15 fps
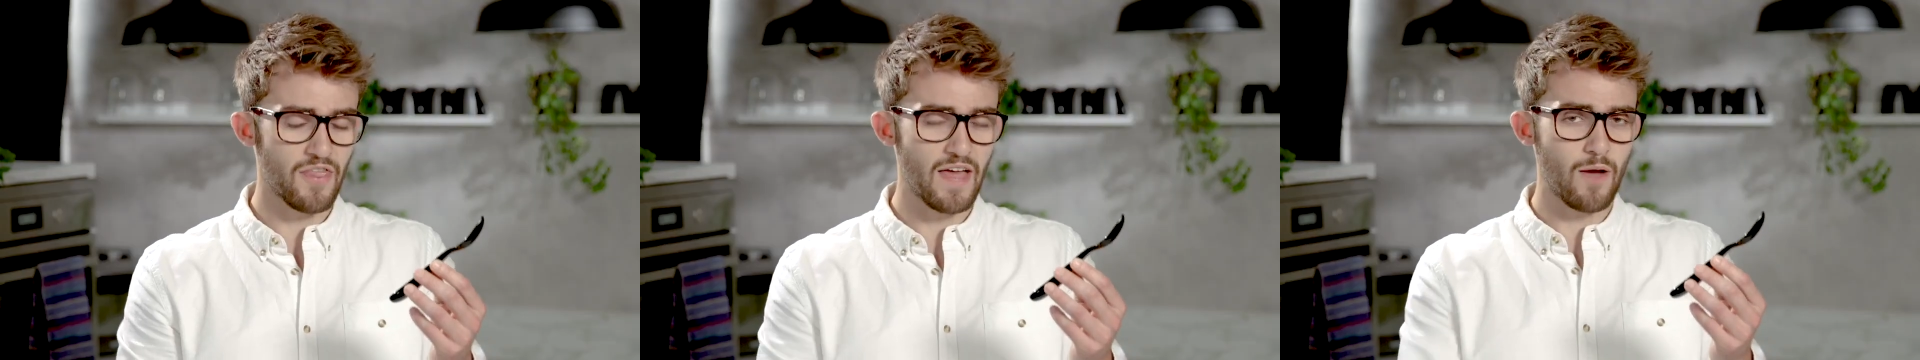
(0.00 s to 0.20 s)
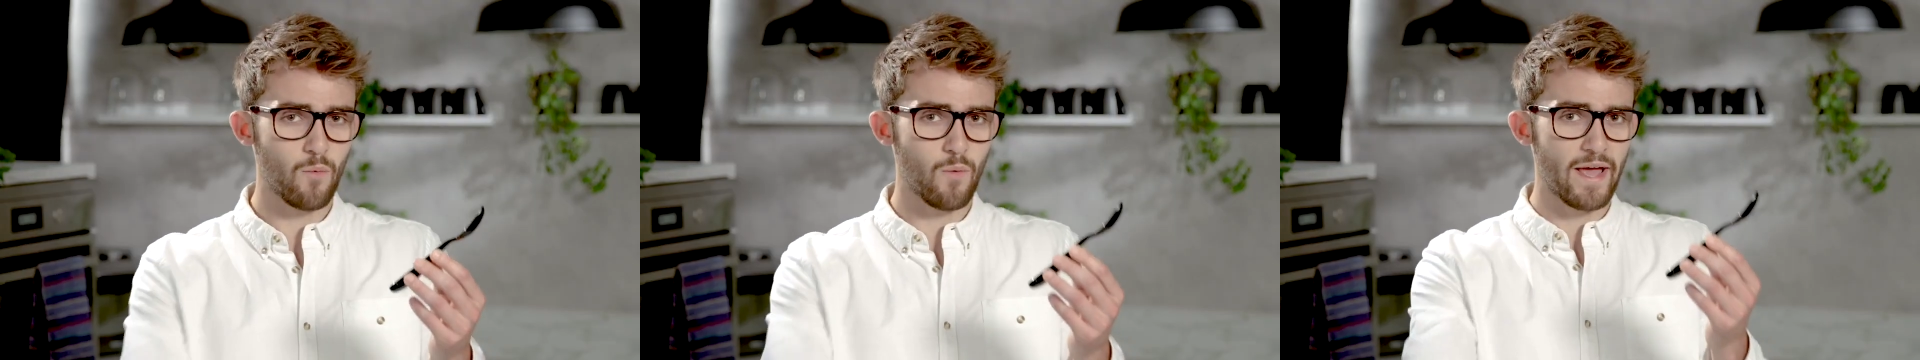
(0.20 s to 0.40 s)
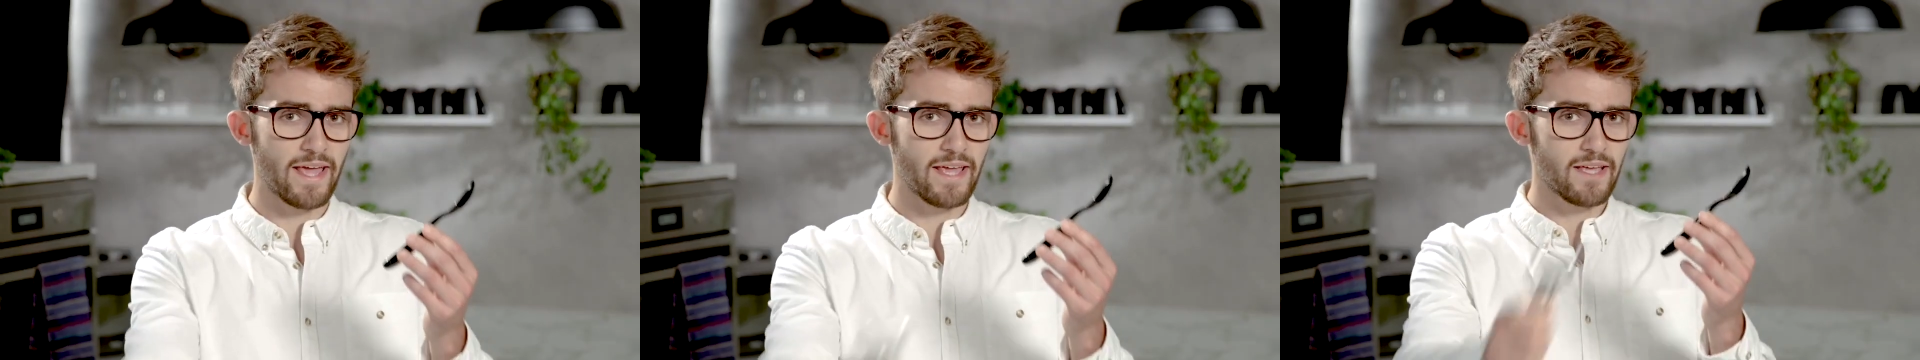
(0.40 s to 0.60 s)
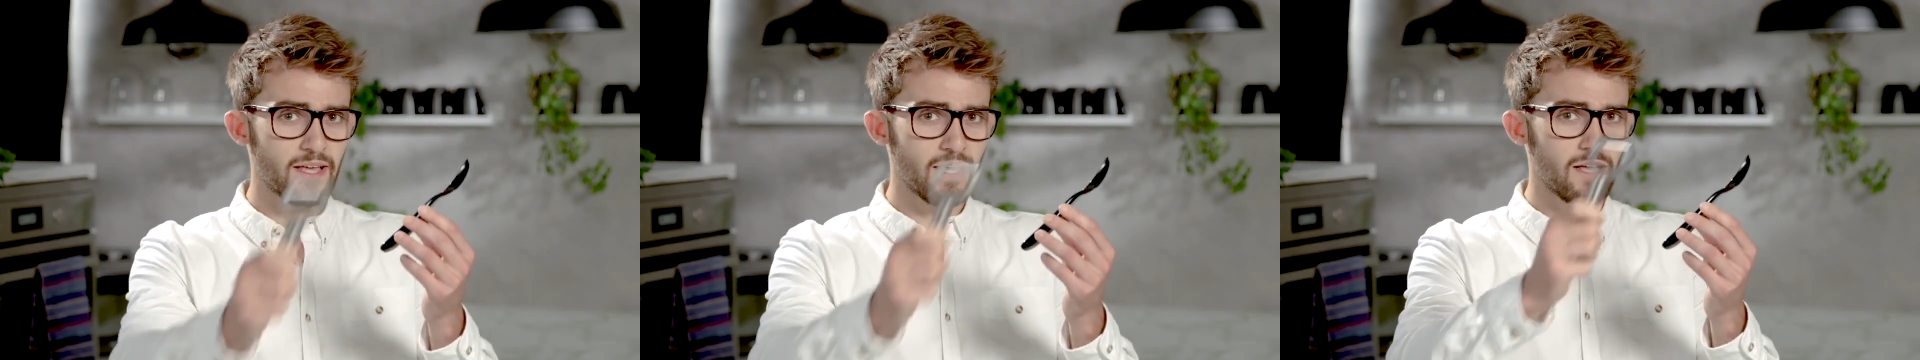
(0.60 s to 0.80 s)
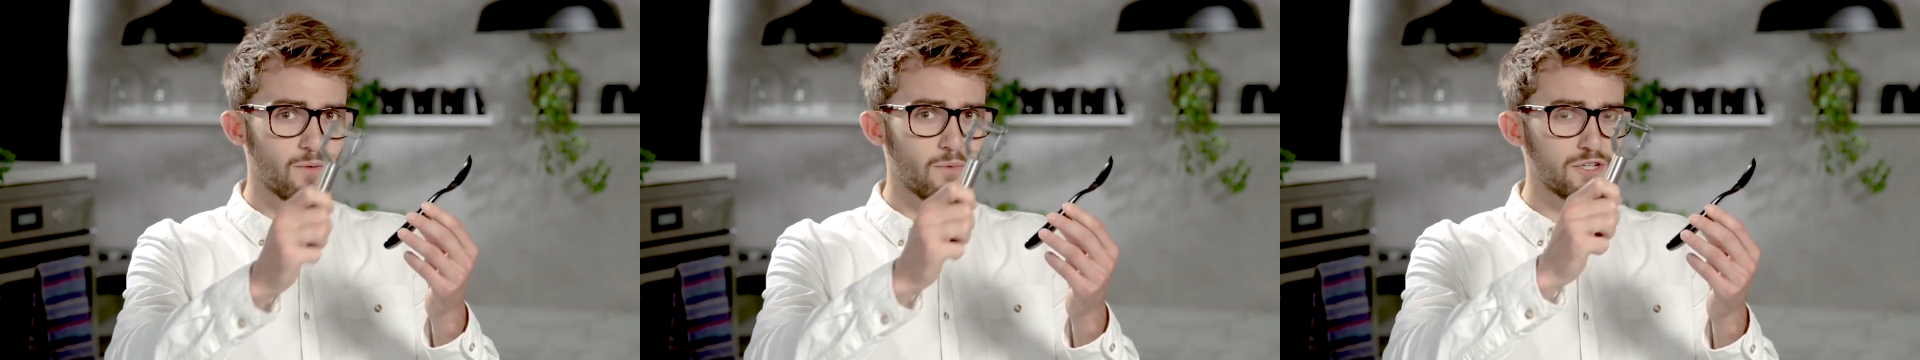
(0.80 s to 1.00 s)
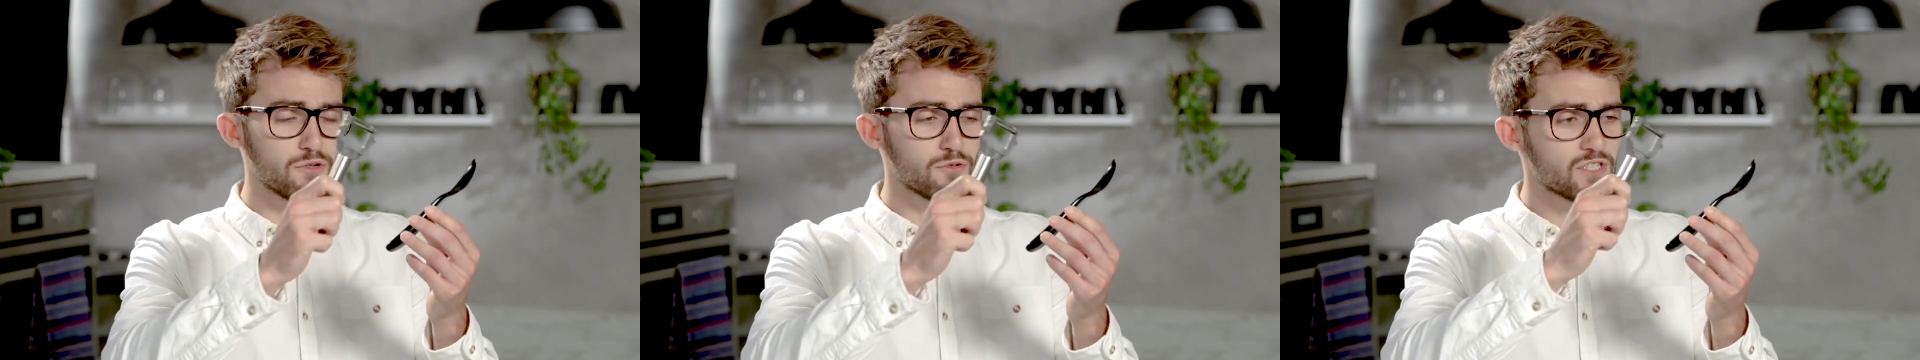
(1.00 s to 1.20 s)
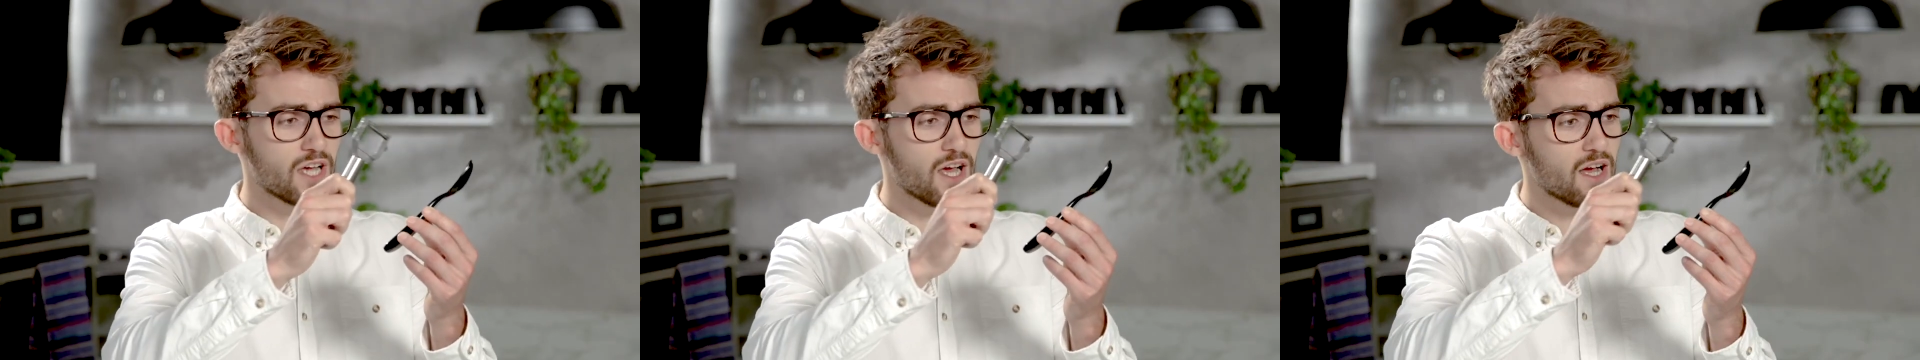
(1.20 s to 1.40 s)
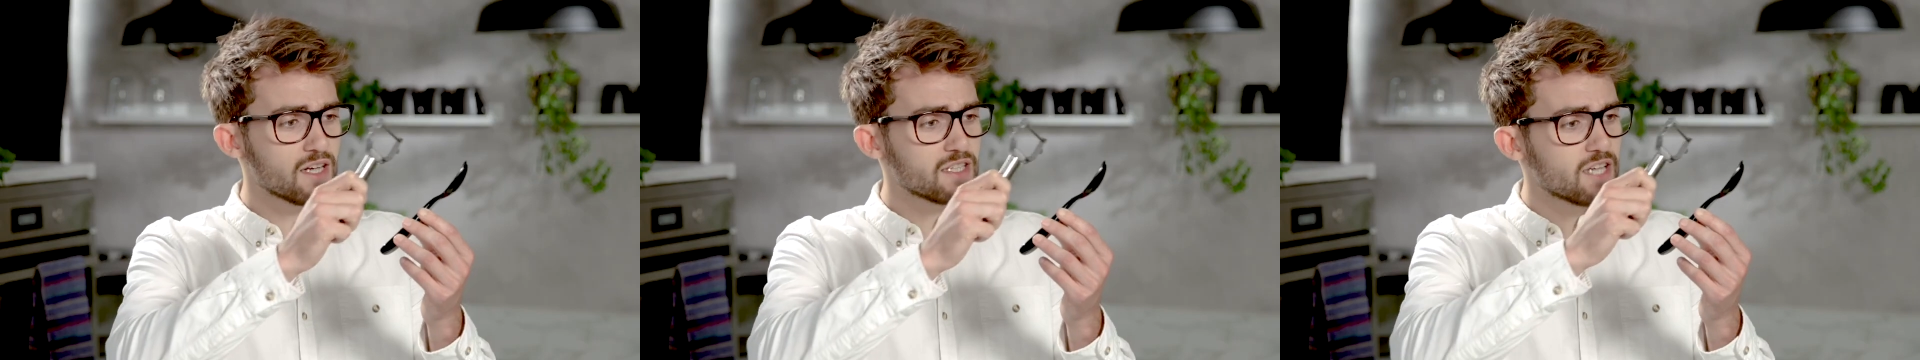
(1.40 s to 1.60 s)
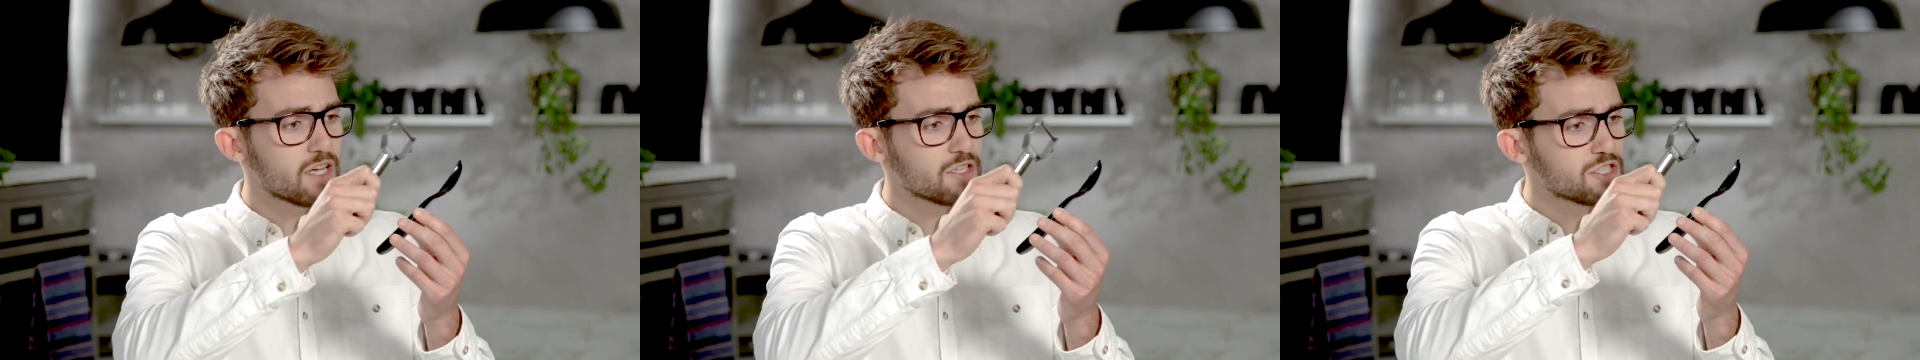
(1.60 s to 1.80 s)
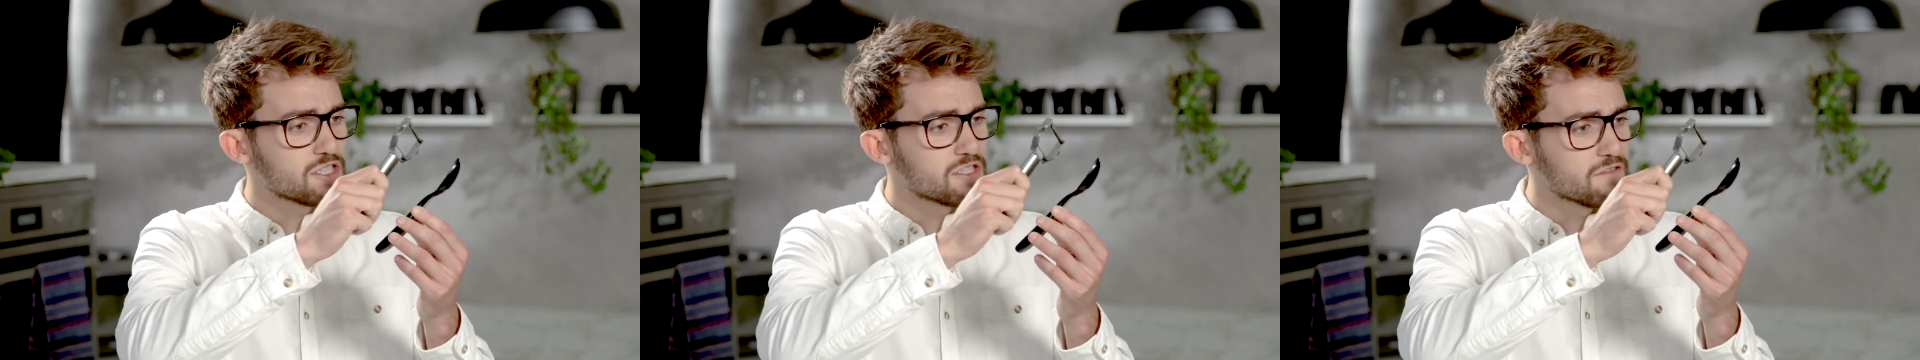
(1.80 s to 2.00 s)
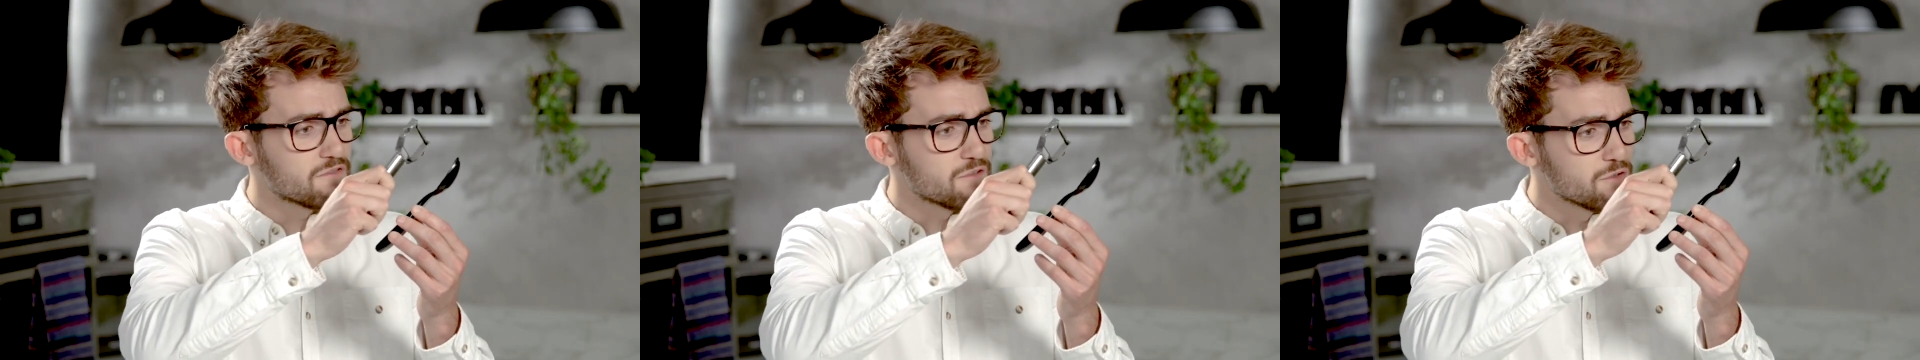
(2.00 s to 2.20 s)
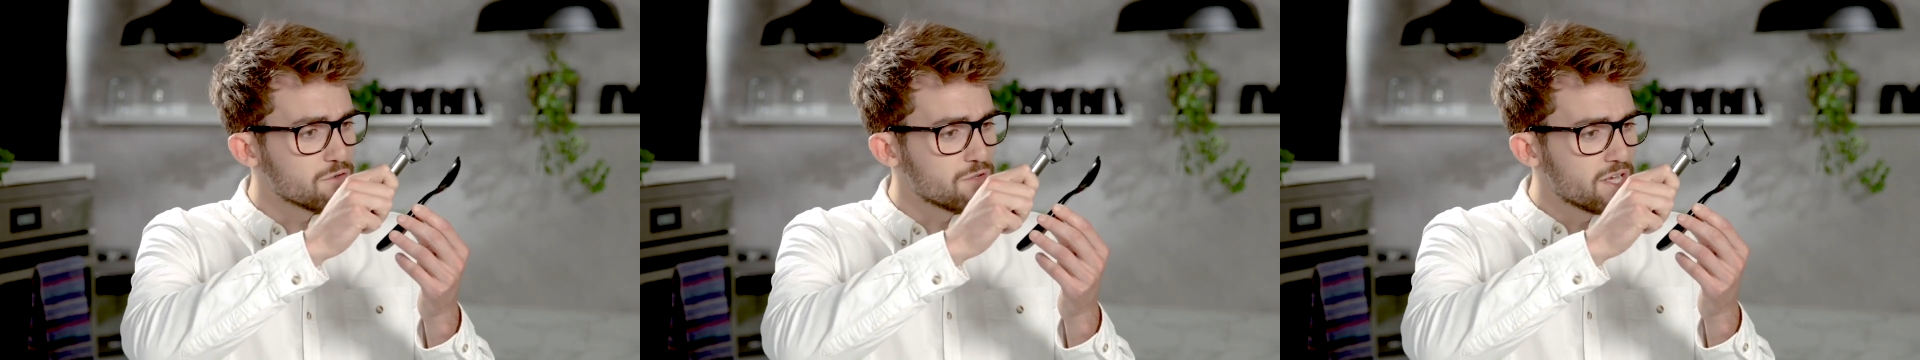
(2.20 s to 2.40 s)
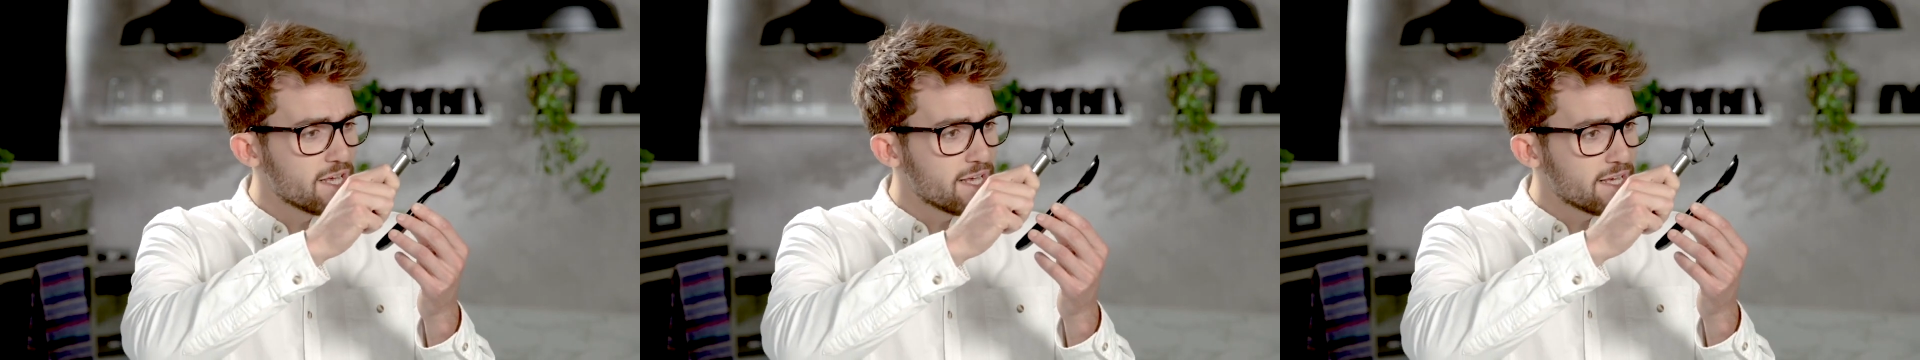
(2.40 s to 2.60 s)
That way, when your tongue touches the food,